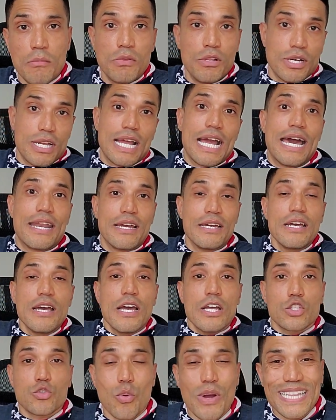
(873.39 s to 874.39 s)
Look, I got a
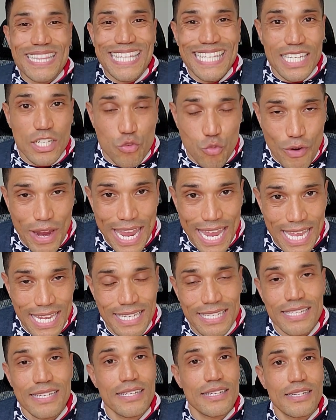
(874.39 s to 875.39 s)
20
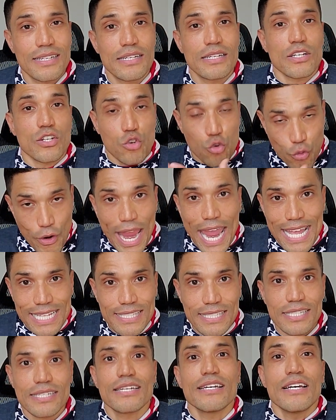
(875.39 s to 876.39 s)
grand
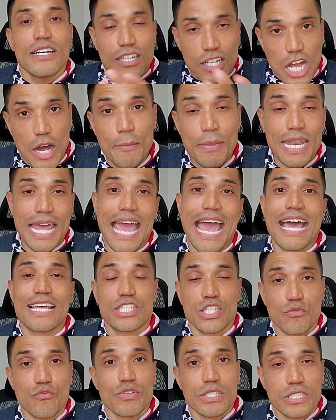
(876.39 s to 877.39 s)
grant coming as
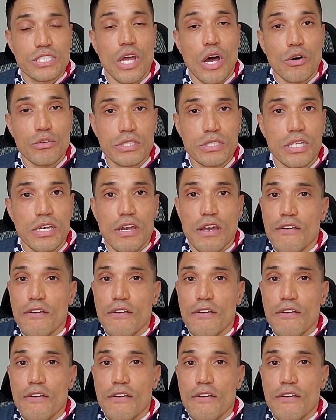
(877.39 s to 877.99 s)
a result,